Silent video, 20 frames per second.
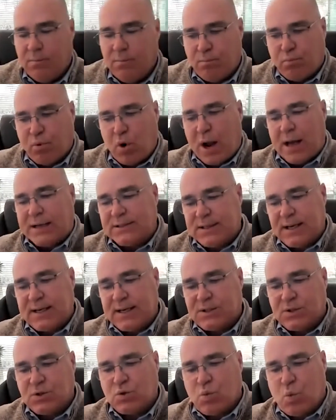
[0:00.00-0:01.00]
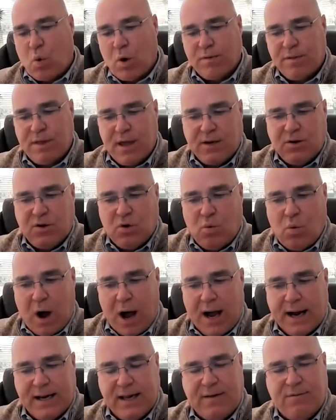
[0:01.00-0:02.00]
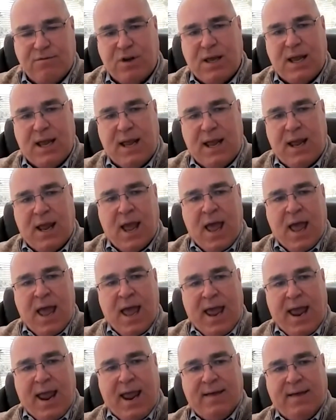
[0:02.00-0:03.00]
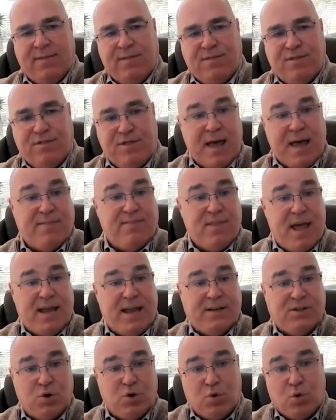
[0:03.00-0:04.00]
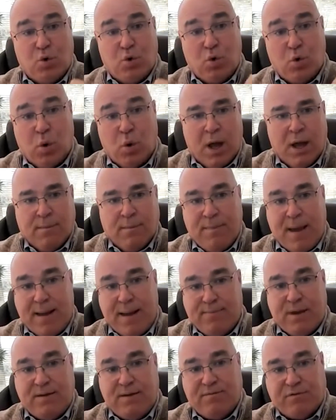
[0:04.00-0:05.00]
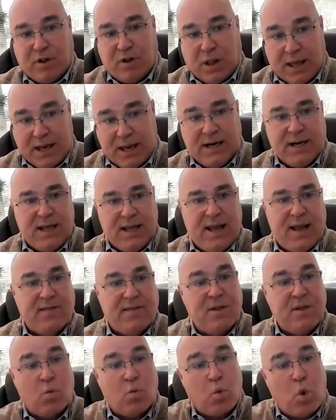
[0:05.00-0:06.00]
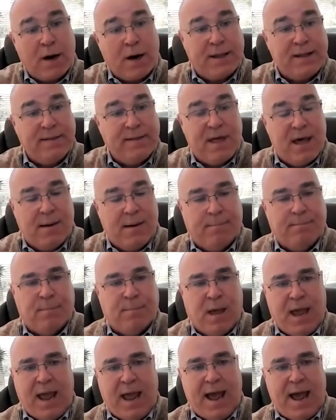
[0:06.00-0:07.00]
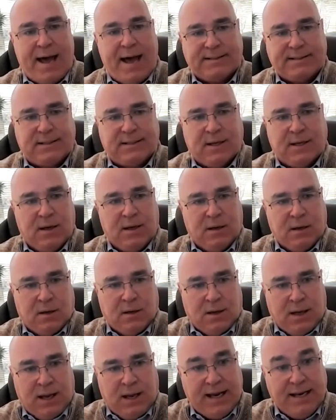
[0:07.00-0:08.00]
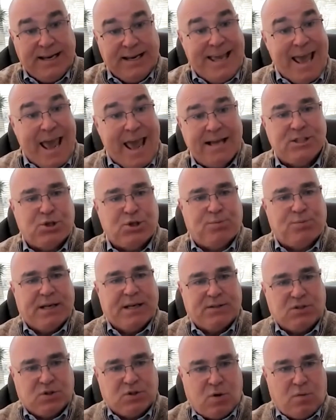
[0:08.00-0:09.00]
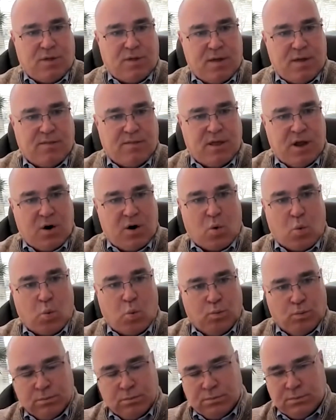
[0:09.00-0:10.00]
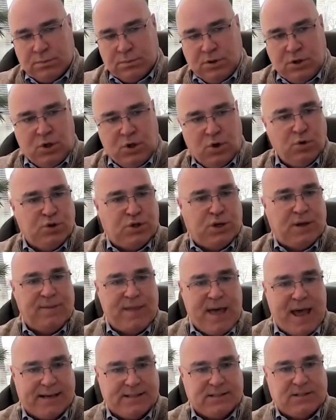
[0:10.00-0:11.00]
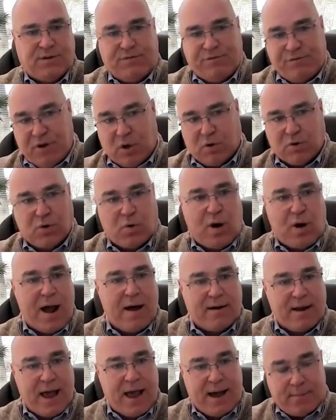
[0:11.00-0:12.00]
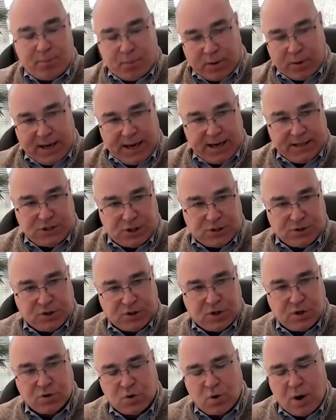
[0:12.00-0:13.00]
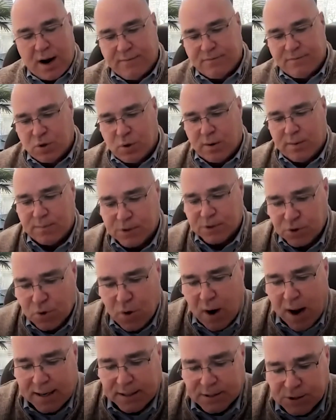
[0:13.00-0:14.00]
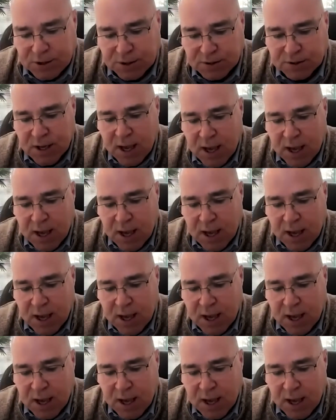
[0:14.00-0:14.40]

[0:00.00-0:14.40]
processes where they do IDV and then they do maybe validity, and they're running them at engagement so that they're using that to filter out applications to drive treatment strategies.